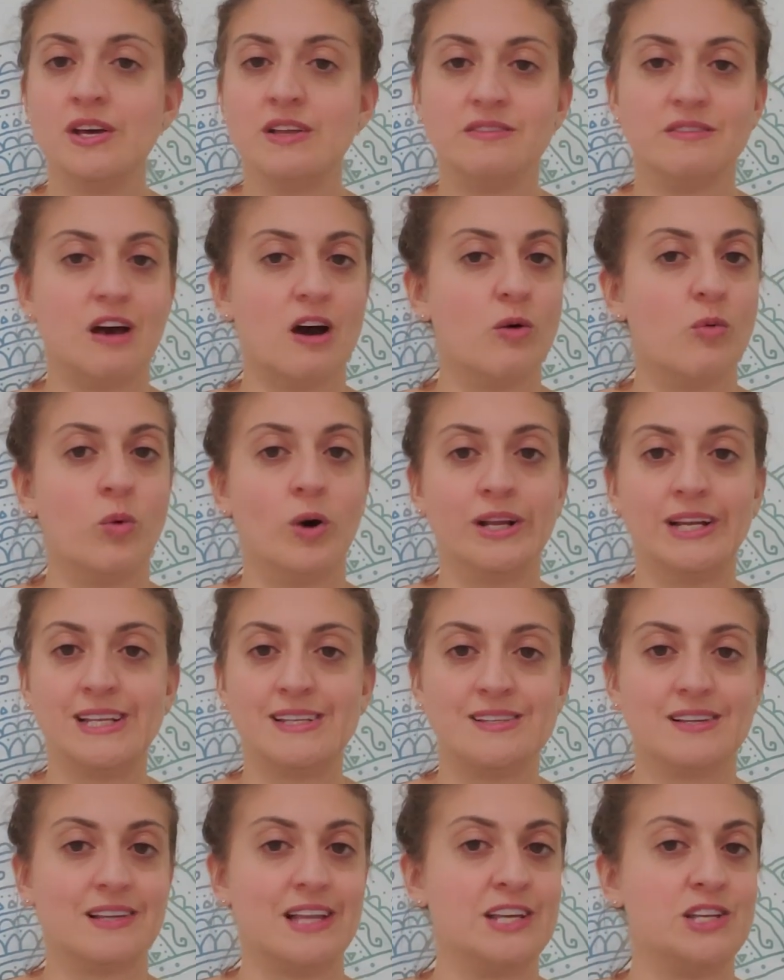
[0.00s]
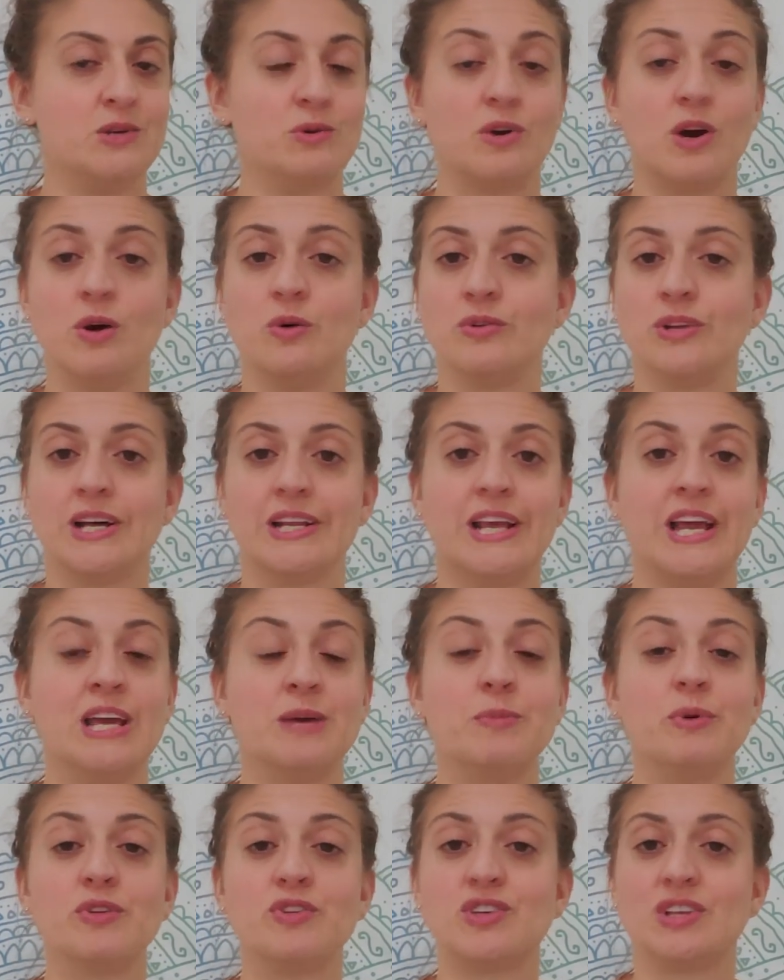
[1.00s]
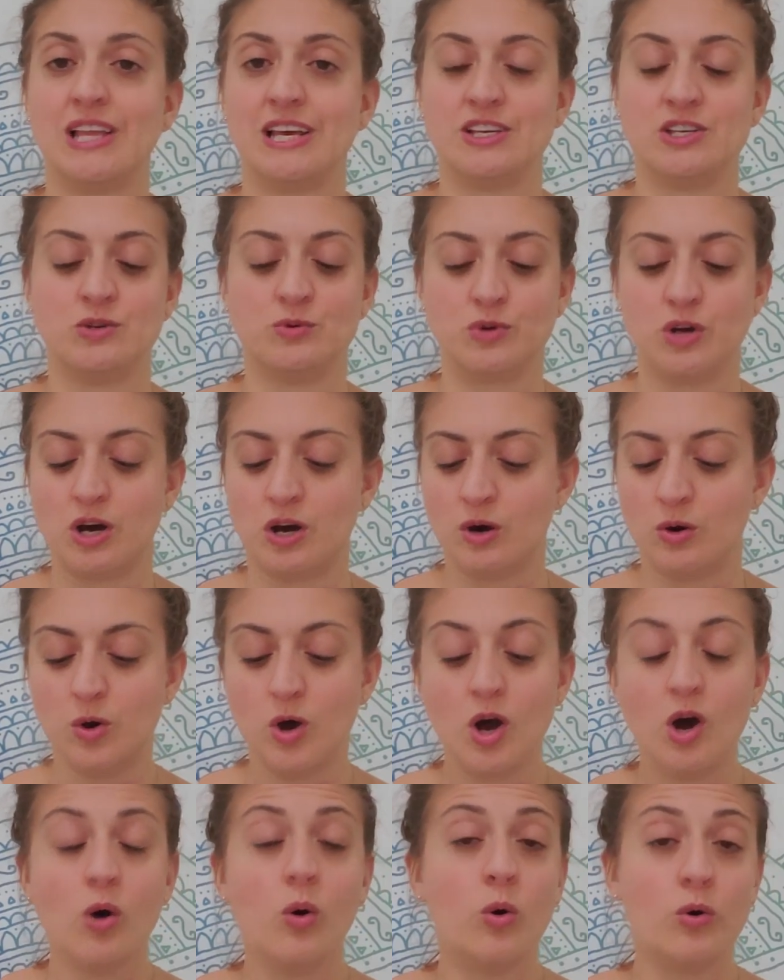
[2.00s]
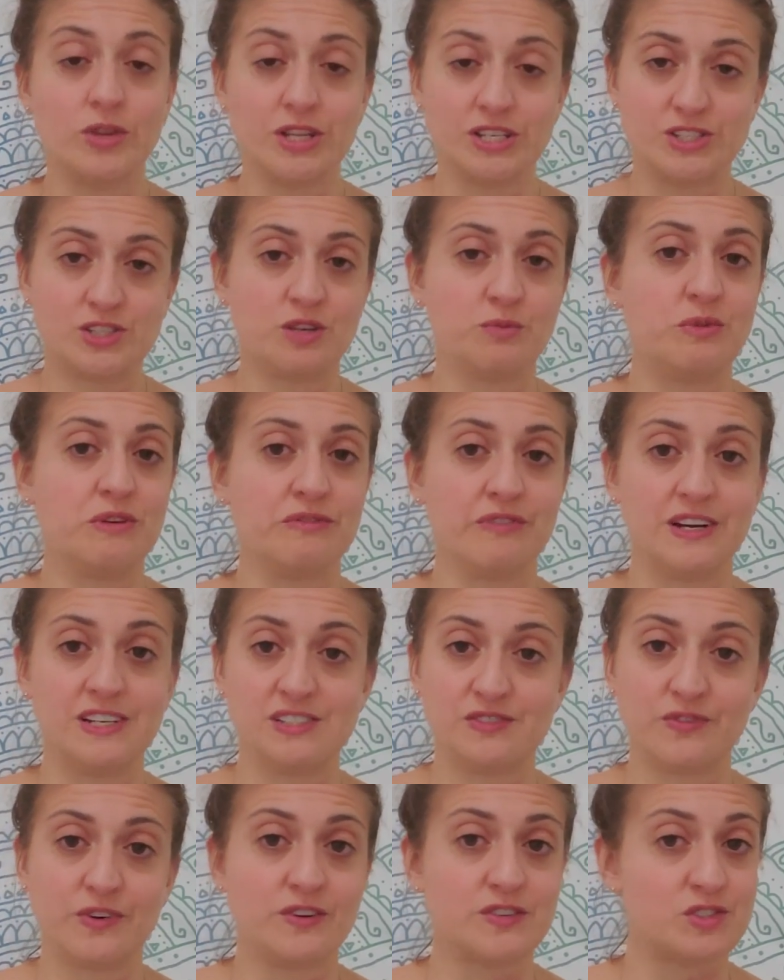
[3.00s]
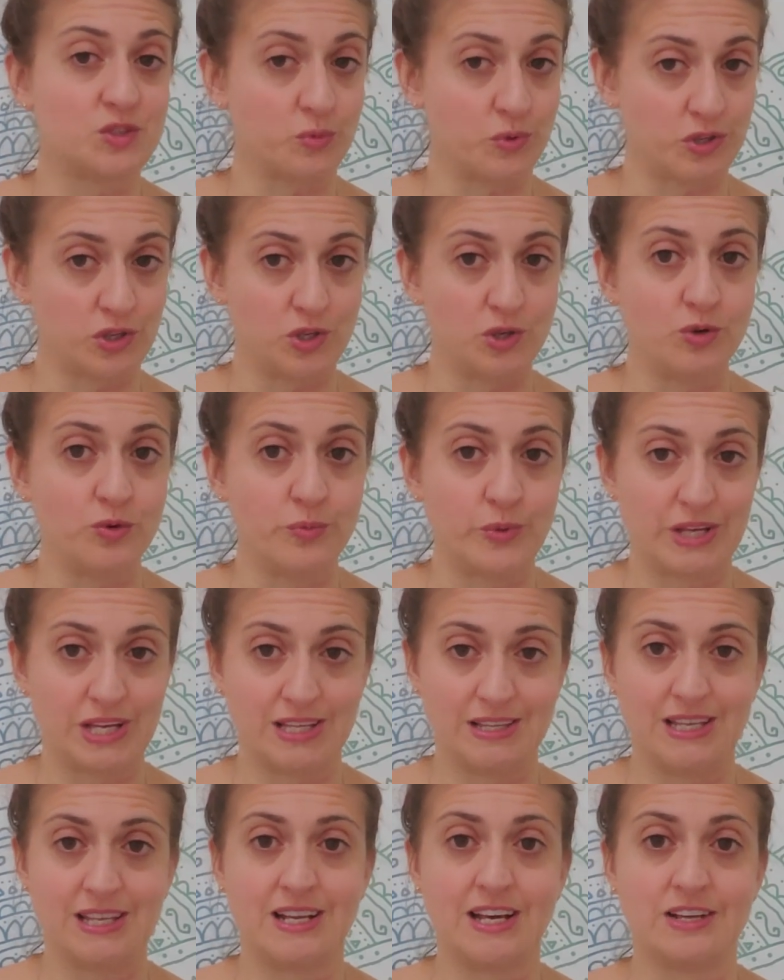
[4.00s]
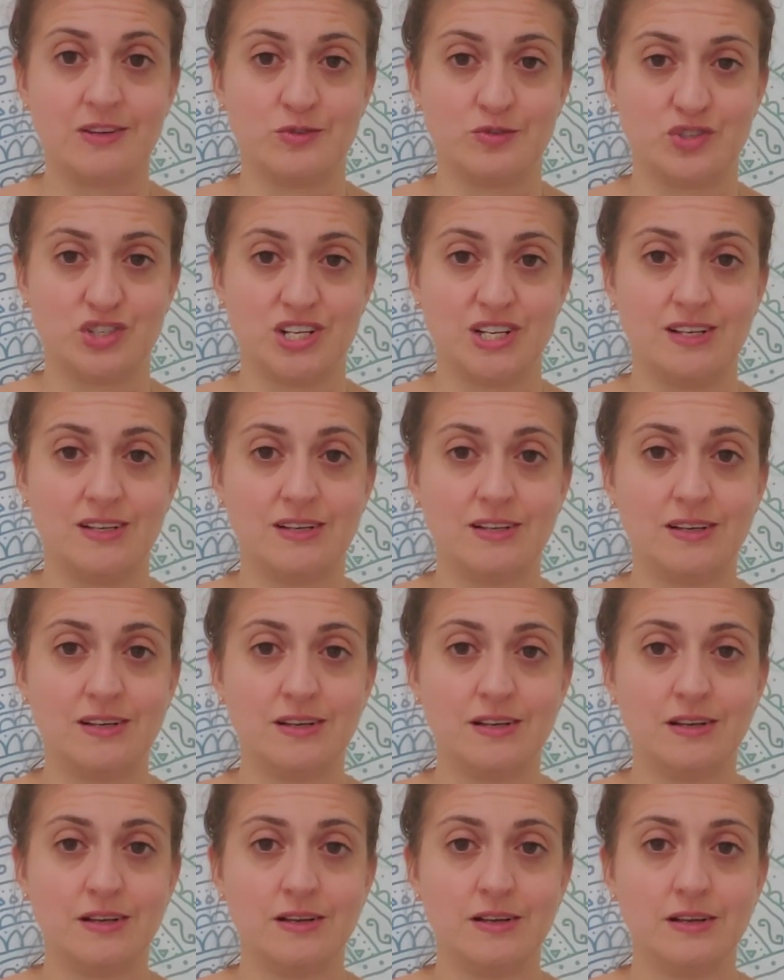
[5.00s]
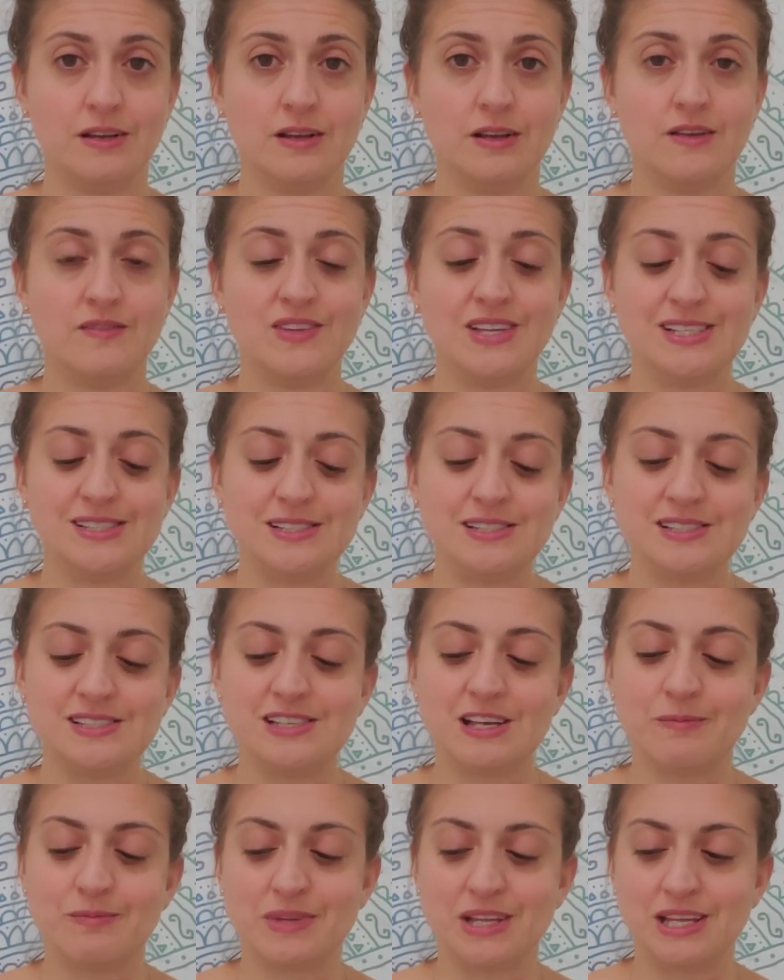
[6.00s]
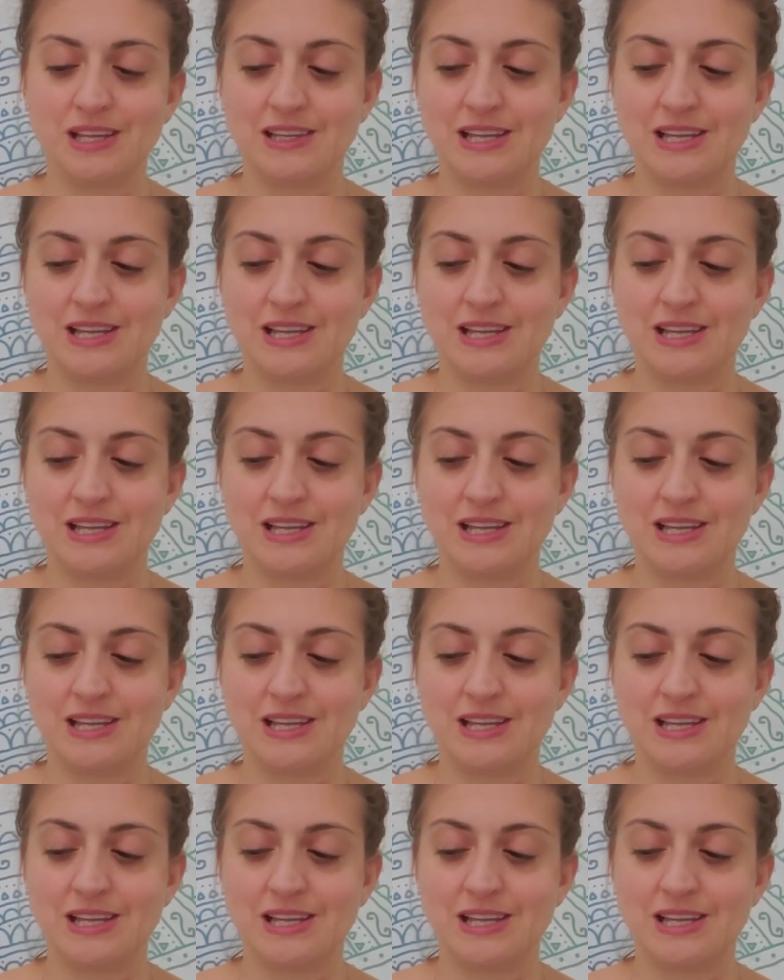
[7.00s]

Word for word: not wanting to let you go, not able to let you go, or this could be vice versa with you being that energy. This is something